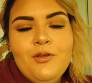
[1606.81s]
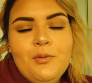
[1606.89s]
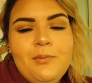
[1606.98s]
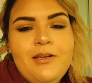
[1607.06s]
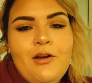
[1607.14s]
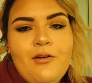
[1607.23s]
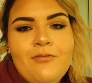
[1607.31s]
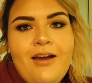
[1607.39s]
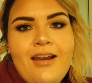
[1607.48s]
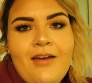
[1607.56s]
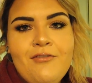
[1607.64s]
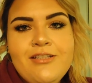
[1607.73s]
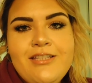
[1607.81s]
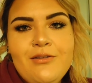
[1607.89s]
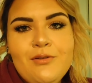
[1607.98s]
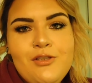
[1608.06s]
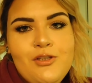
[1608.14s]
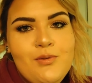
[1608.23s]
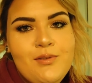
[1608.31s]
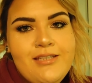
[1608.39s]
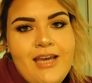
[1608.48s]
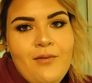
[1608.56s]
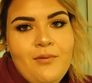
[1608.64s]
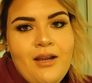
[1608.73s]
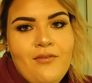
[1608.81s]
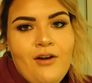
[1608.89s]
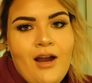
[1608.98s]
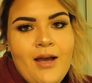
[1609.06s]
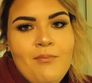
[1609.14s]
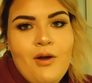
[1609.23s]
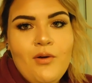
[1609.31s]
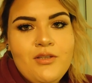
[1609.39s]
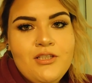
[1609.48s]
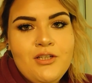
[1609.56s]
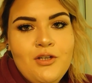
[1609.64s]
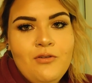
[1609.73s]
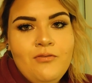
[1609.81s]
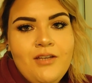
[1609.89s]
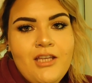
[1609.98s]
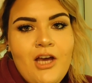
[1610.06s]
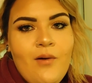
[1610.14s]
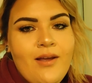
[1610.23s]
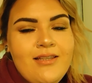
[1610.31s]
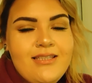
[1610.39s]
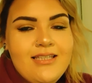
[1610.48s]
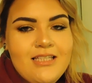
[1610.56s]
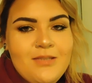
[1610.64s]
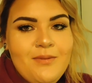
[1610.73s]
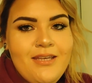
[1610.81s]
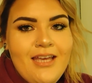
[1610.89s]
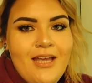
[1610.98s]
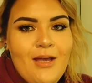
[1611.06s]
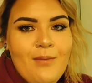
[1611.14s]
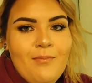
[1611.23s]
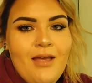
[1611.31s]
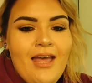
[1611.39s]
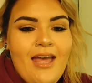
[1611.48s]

you'll be notified every single Tuesday whenever I post a new video at six p m